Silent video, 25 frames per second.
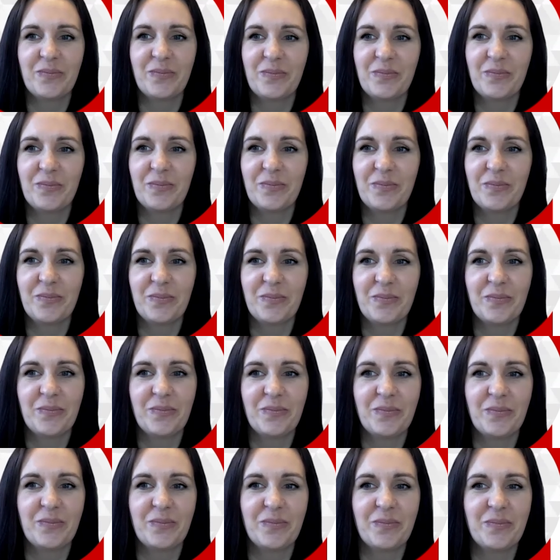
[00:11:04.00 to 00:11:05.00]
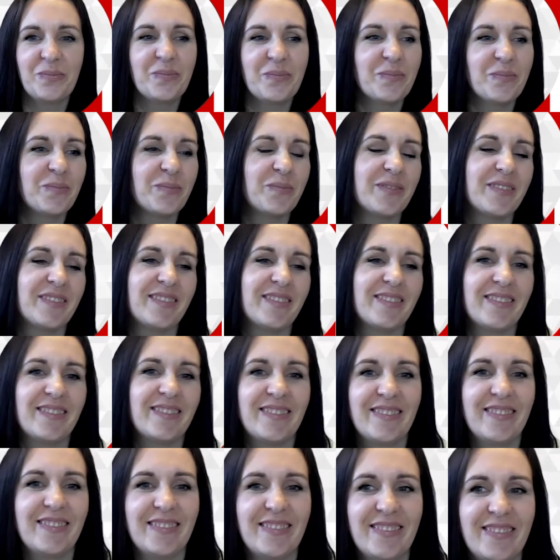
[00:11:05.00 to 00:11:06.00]
I love that. I remember,
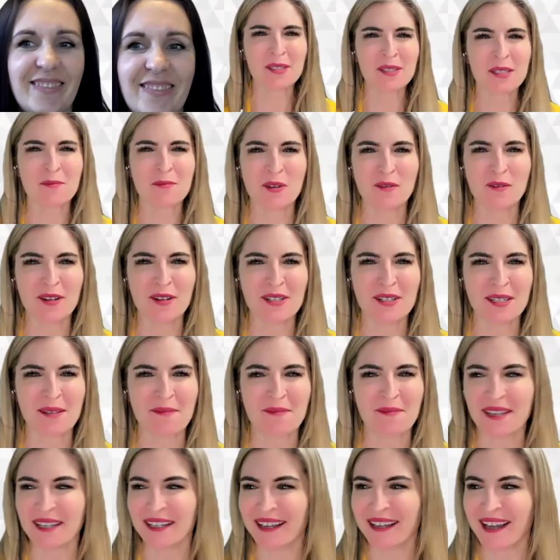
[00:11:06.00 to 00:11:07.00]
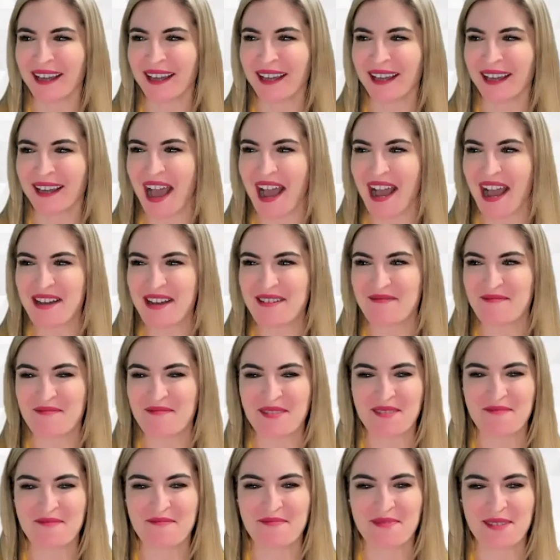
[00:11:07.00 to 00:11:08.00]
I forget if it was in a movie or something.
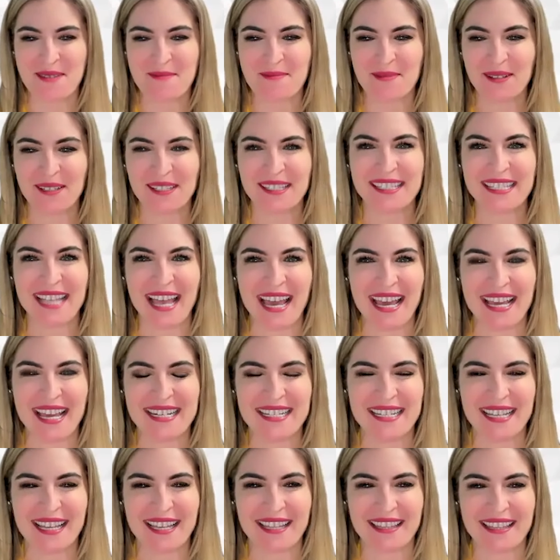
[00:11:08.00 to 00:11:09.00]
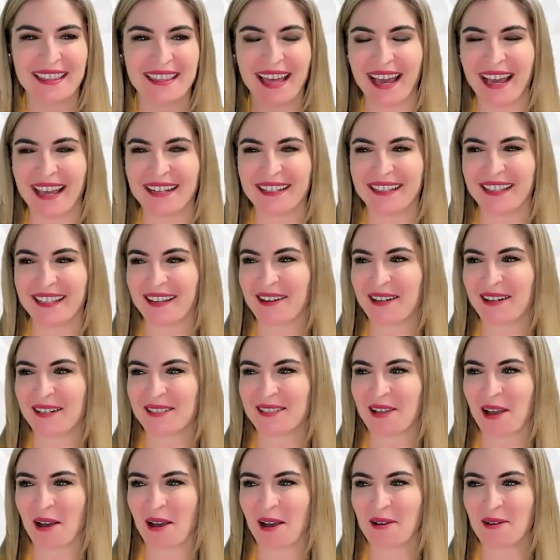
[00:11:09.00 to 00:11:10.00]
People said that they called
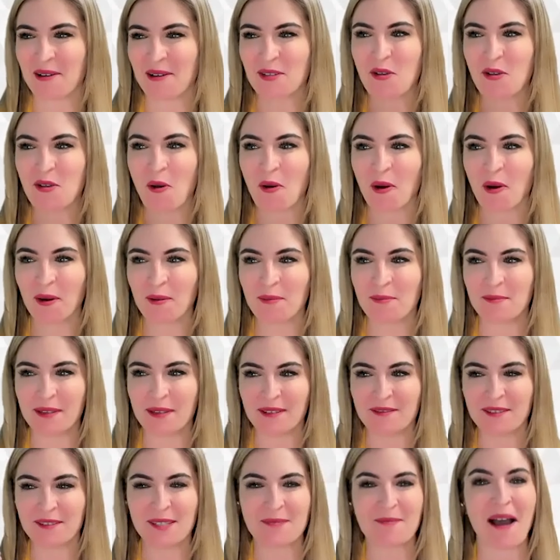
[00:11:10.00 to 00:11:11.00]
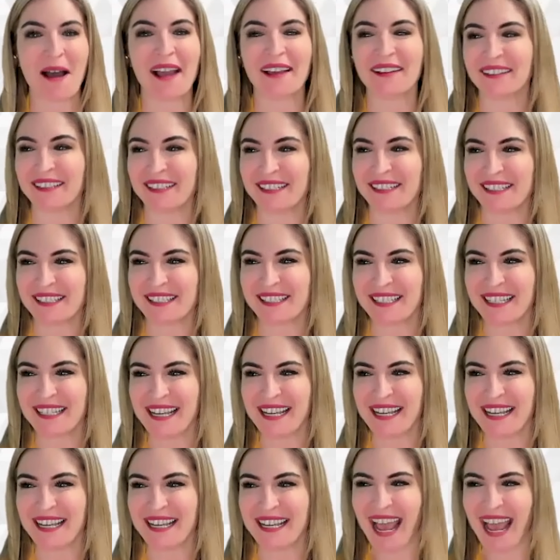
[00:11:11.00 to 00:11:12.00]
tacos corned beef smileys.
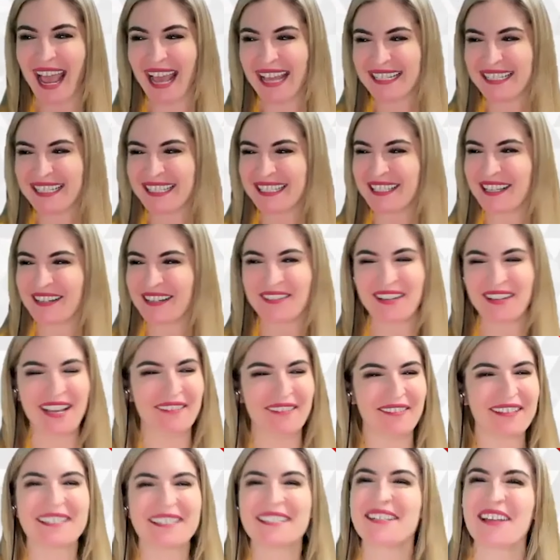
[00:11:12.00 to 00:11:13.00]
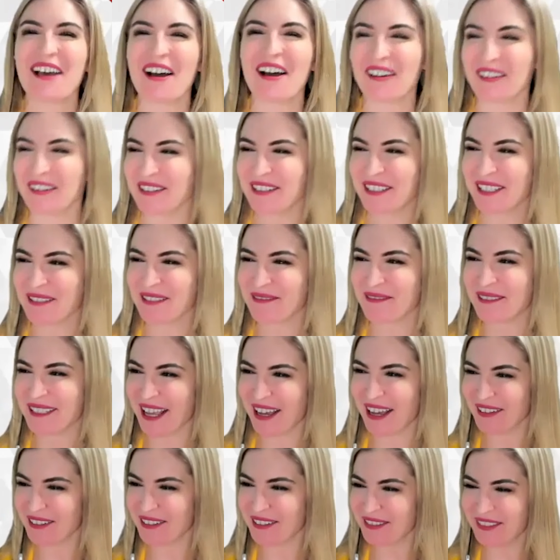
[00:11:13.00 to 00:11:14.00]
And so even the tacos
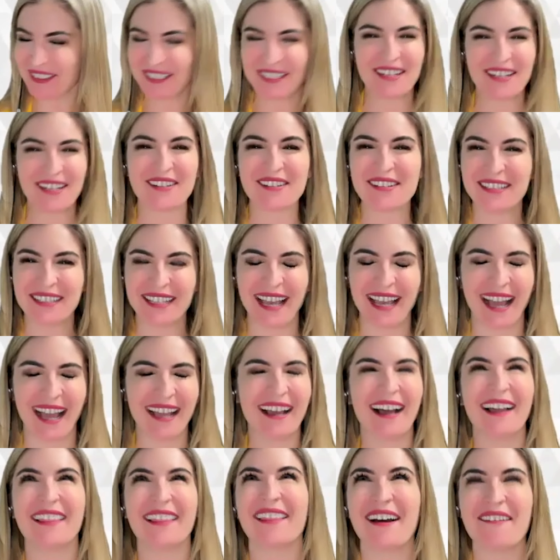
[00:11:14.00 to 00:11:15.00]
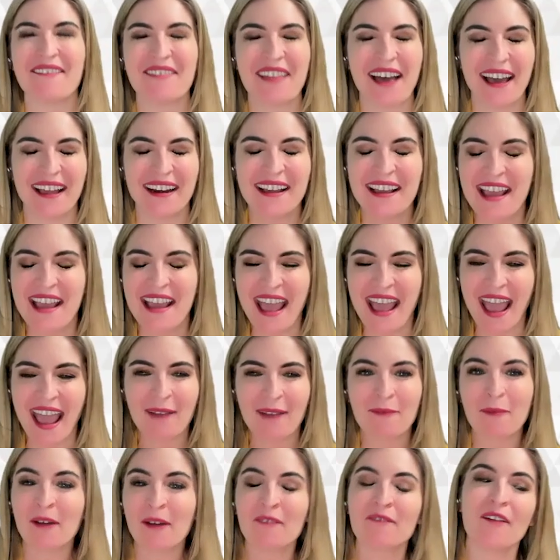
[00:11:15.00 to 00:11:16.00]
themselves, I love that.
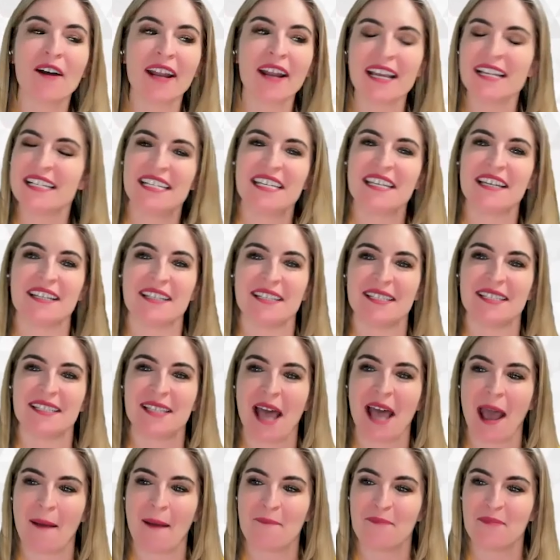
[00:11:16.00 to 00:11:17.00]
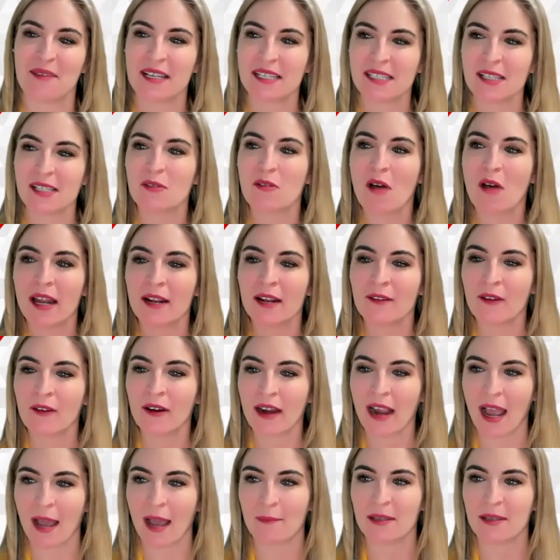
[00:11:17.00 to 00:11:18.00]
And what fun ideas, because a lot of our
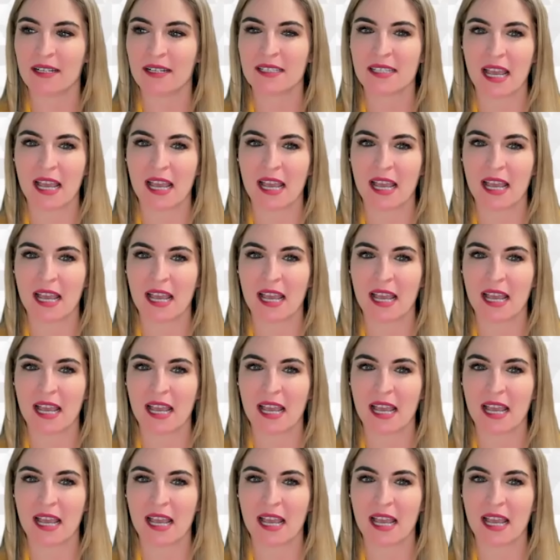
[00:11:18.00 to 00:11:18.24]
happiness